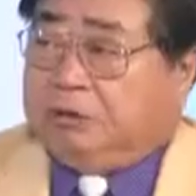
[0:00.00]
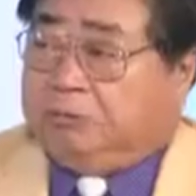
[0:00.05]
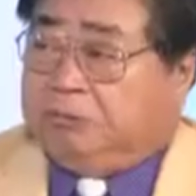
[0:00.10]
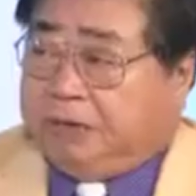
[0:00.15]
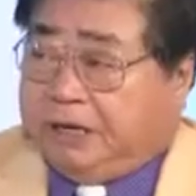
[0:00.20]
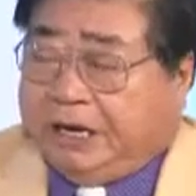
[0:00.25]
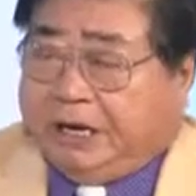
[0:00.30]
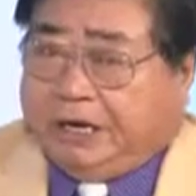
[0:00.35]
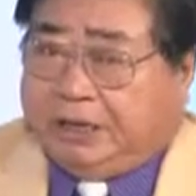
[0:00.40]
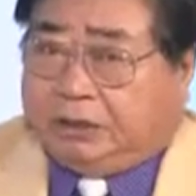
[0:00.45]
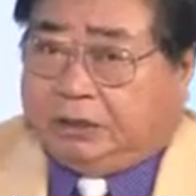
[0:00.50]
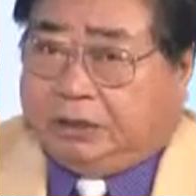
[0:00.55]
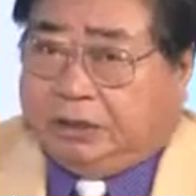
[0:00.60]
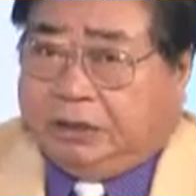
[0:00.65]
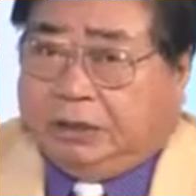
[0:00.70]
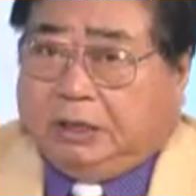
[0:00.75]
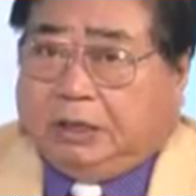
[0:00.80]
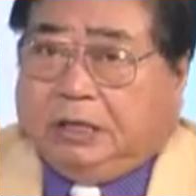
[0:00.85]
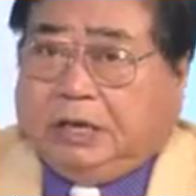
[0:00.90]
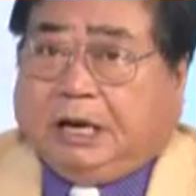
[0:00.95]
played.
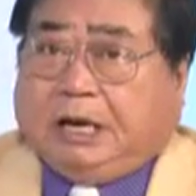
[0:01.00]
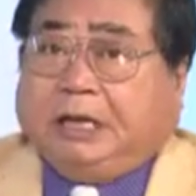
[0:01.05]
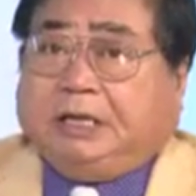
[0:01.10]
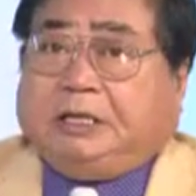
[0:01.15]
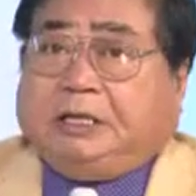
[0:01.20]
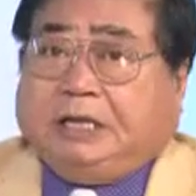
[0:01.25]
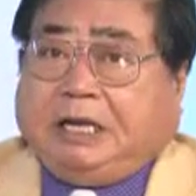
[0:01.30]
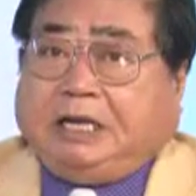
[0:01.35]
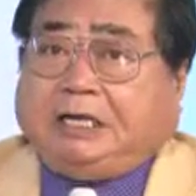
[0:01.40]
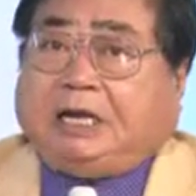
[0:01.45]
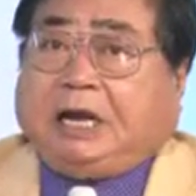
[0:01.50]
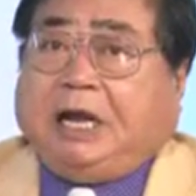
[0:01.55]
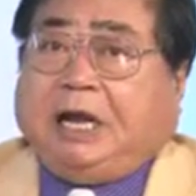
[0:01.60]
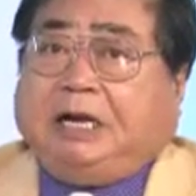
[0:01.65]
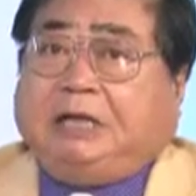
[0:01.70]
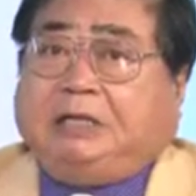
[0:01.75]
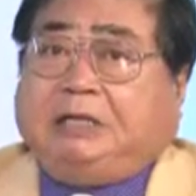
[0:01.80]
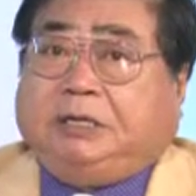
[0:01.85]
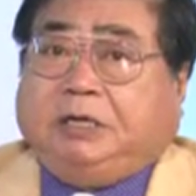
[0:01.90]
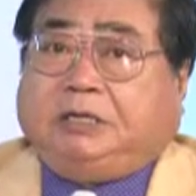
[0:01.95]
And yet I
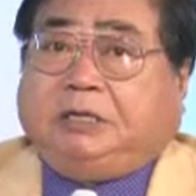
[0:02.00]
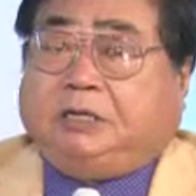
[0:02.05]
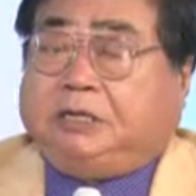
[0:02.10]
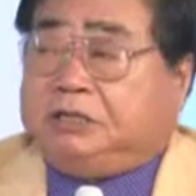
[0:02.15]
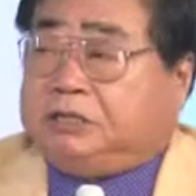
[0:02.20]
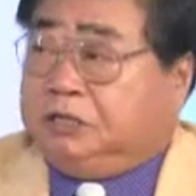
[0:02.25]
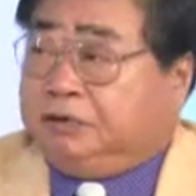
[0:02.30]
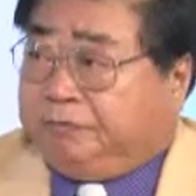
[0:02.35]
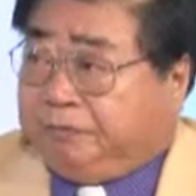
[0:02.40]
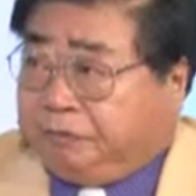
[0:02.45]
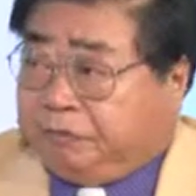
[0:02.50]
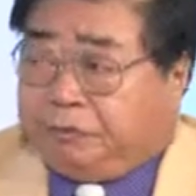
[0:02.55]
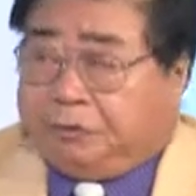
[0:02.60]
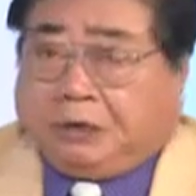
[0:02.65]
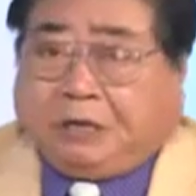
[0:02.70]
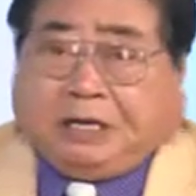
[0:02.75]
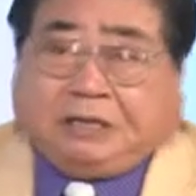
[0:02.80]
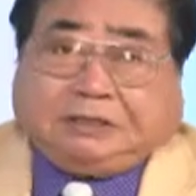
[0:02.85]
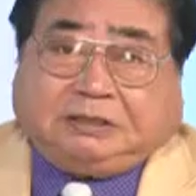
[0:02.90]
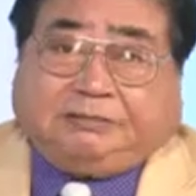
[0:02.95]
did interview
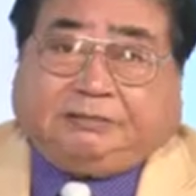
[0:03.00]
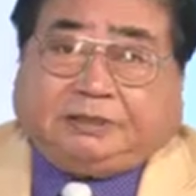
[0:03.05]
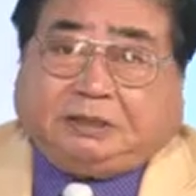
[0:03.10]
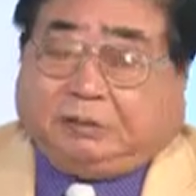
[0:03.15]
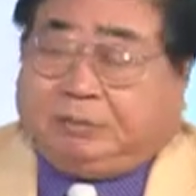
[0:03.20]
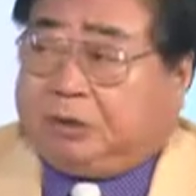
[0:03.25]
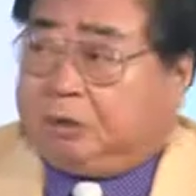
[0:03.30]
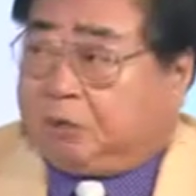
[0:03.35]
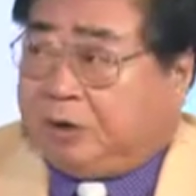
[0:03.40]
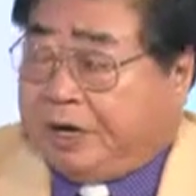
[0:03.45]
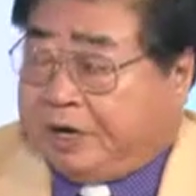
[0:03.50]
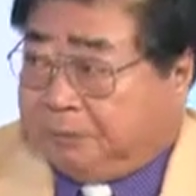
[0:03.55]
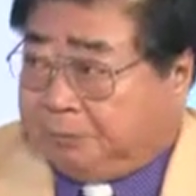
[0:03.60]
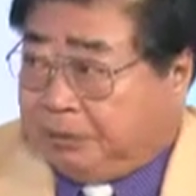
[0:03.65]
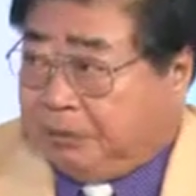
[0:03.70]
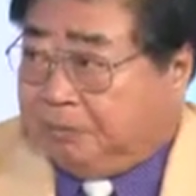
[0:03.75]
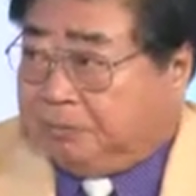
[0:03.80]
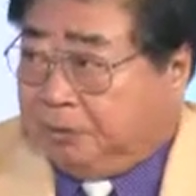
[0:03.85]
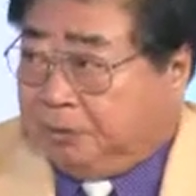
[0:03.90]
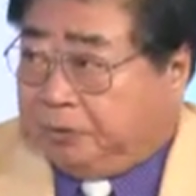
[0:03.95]
lots of Democrat
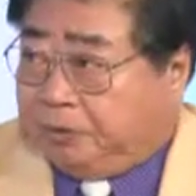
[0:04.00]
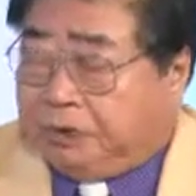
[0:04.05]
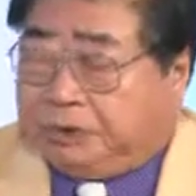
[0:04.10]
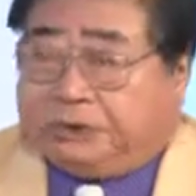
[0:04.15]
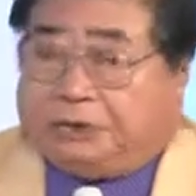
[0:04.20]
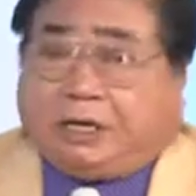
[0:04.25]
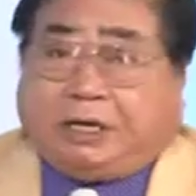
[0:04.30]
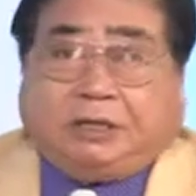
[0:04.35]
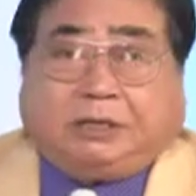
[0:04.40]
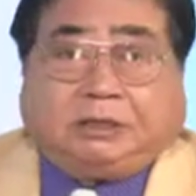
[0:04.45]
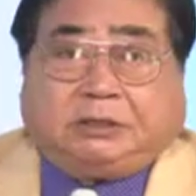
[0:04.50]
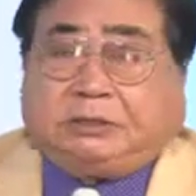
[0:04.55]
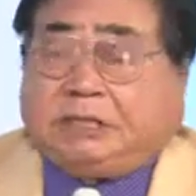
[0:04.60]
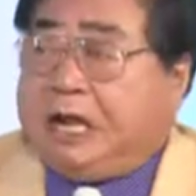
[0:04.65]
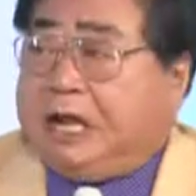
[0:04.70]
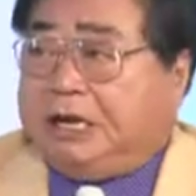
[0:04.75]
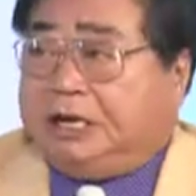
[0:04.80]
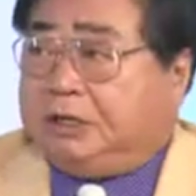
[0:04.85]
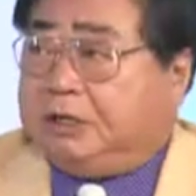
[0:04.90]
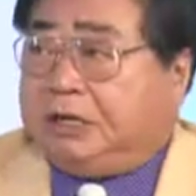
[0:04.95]
people. They say it is
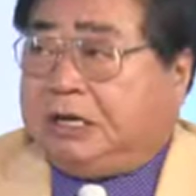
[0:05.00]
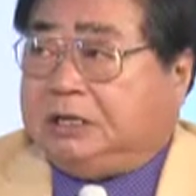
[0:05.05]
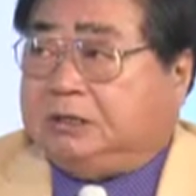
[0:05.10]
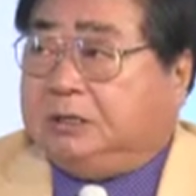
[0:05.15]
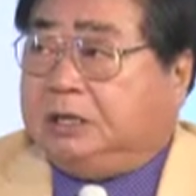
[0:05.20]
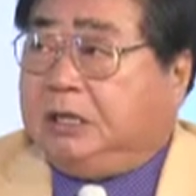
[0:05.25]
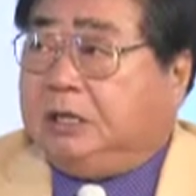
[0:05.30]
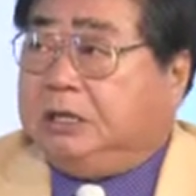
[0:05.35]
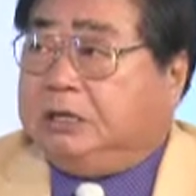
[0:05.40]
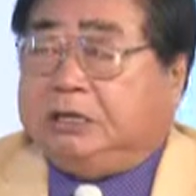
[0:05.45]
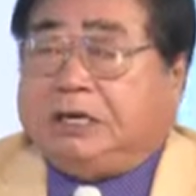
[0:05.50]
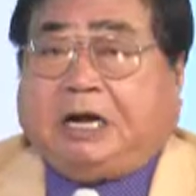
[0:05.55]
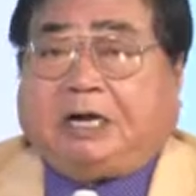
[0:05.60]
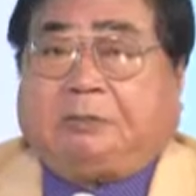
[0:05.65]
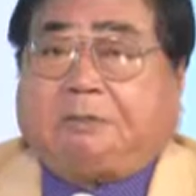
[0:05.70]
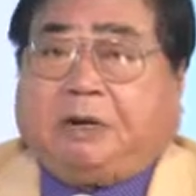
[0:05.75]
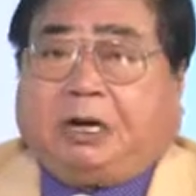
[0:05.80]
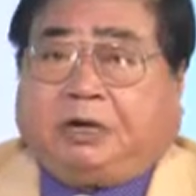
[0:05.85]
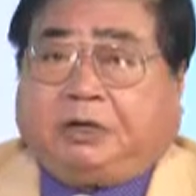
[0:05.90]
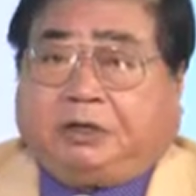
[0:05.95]
not
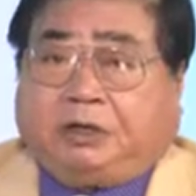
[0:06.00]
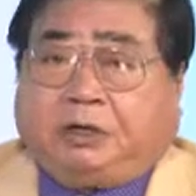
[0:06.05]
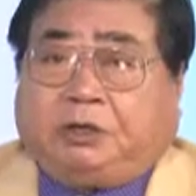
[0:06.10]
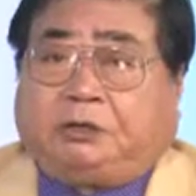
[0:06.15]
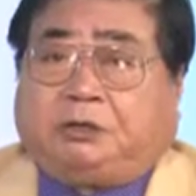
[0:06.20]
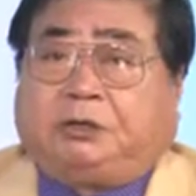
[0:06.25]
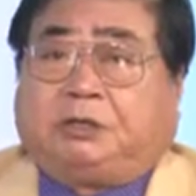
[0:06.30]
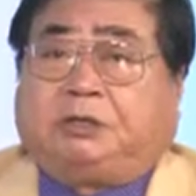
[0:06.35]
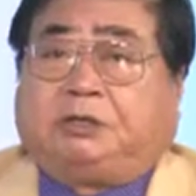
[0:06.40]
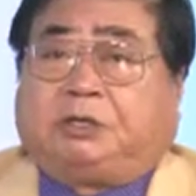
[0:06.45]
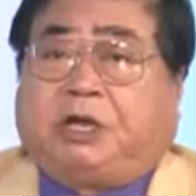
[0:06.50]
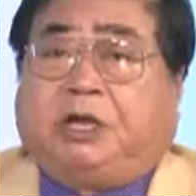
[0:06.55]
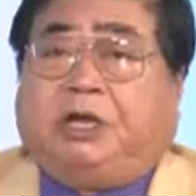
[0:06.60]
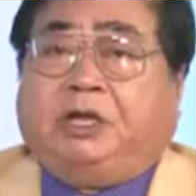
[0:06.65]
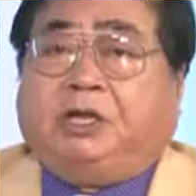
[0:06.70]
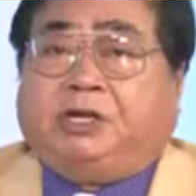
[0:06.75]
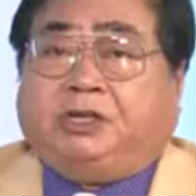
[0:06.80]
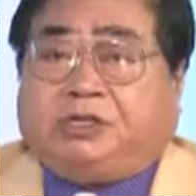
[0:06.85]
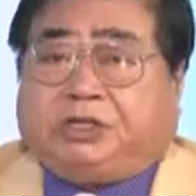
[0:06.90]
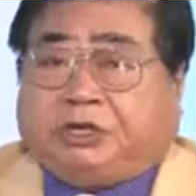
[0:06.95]
politics. It's
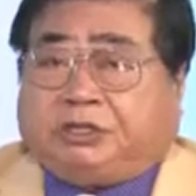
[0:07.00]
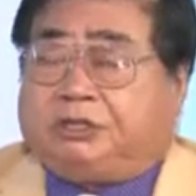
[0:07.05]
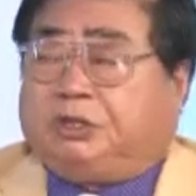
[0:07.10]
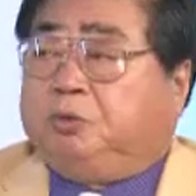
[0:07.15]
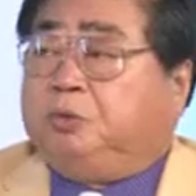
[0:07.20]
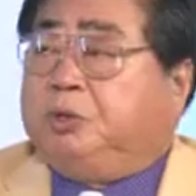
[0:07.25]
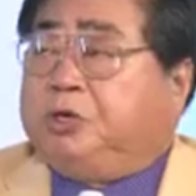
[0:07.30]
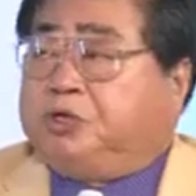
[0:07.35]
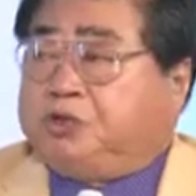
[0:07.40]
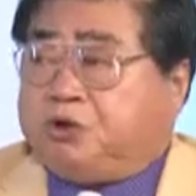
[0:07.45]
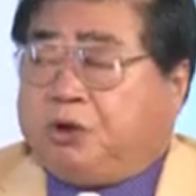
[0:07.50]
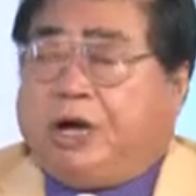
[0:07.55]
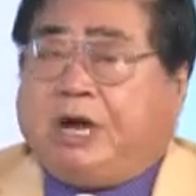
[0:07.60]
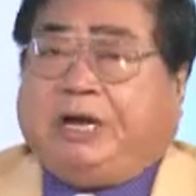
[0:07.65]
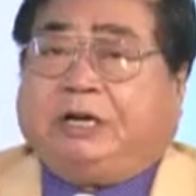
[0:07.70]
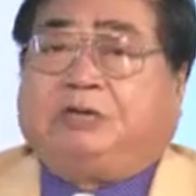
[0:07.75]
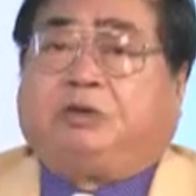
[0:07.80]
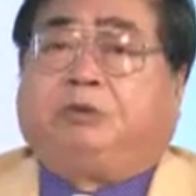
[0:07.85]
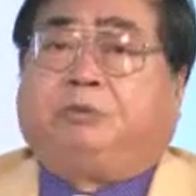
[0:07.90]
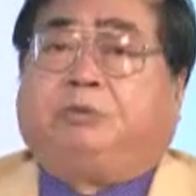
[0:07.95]
just we
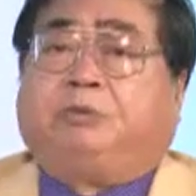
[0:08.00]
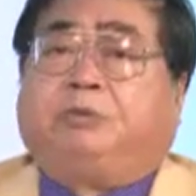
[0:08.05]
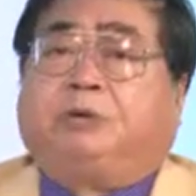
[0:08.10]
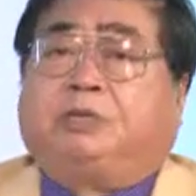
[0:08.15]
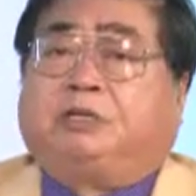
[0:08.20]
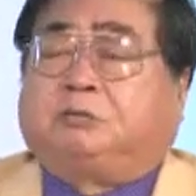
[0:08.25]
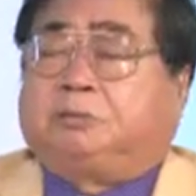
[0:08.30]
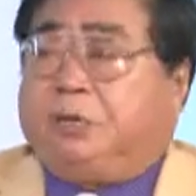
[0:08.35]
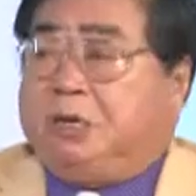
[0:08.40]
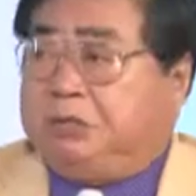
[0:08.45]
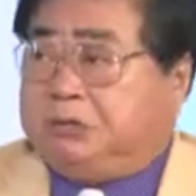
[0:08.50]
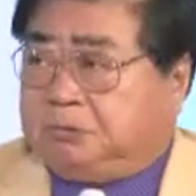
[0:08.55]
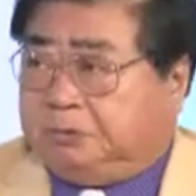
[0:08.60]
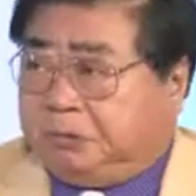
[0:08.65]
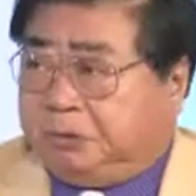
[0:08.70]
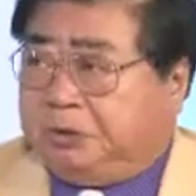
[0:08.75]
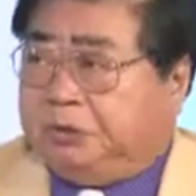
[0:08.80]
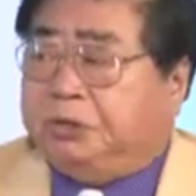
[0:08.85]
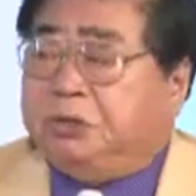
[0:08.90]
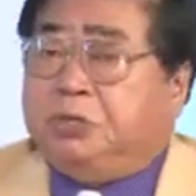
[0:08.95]
try to be
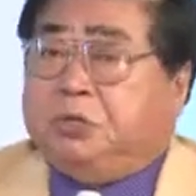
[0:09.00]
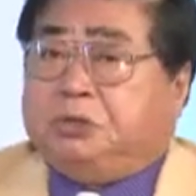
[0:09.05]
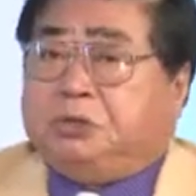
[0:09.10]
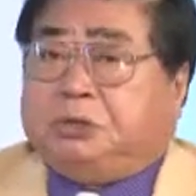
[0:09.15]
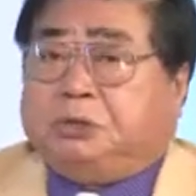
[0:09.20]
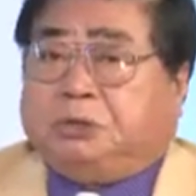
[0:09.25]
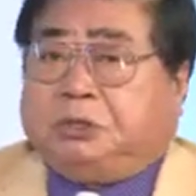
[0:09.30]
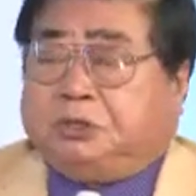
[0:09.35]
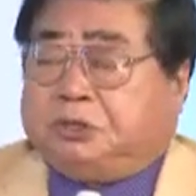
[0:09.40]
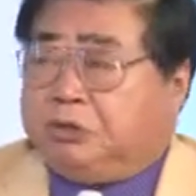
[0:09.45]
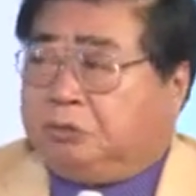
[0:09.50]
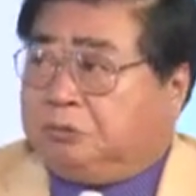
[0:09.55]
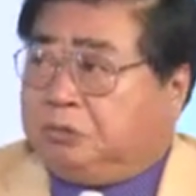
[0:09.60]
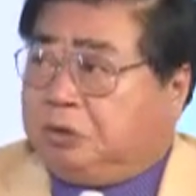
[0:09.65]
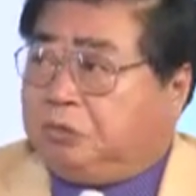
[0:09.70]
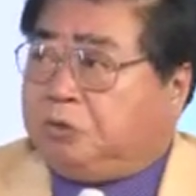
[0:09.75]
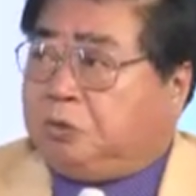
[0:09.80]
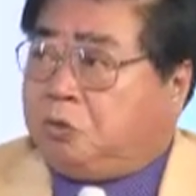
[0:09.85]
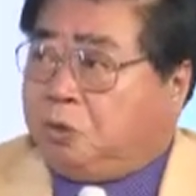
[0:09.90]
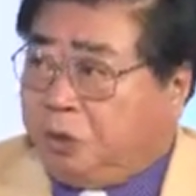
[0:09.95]
responsible to the
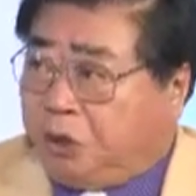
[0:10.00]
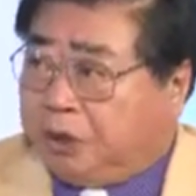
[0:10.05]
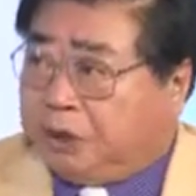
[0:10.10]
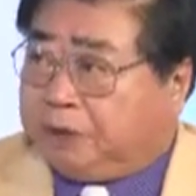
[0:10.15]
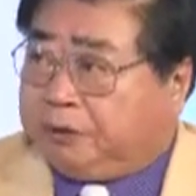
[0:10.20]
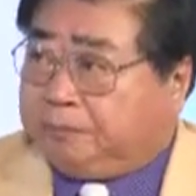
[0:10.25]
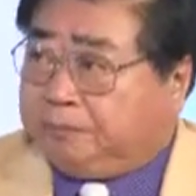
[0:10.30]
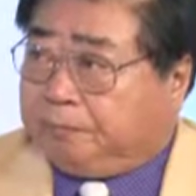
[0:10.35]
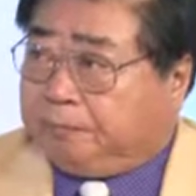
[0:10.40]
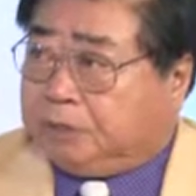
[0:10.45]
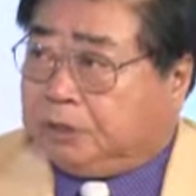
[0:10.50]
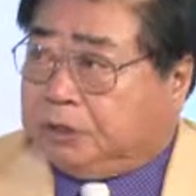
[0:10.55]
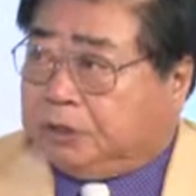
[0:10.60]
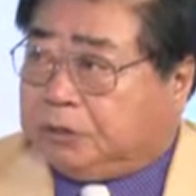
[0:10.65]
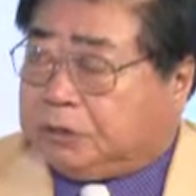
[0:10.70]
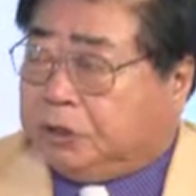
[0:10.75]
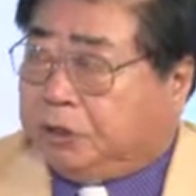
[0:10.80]
Supreme Court. So